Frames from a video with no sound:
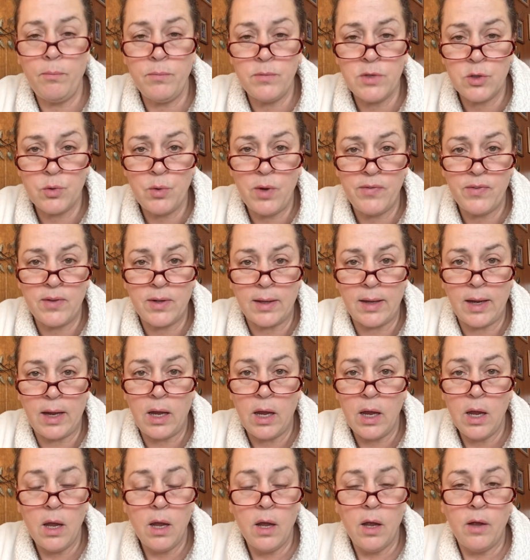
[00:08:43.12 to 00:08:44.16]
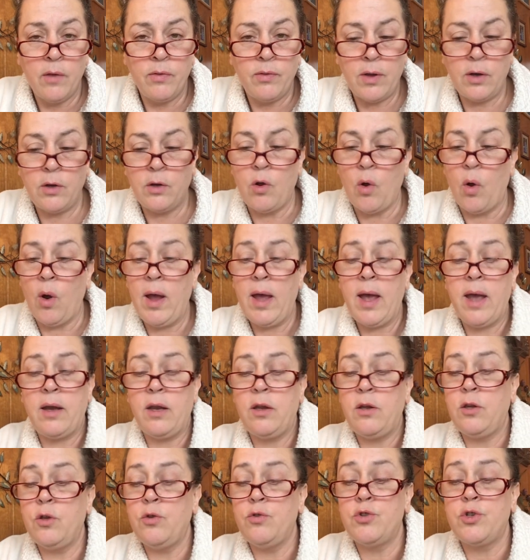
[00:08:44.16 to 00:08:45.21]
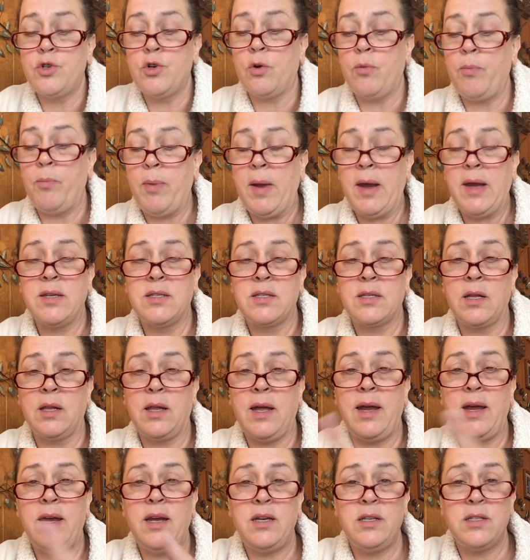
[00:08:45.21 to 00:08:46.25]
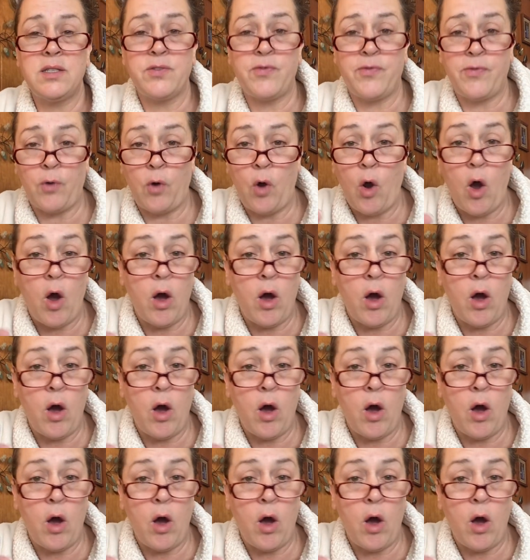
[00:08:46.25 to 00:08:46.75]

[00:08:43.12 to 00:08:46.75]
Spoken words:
swiftly, then go ahead and use your base glaze for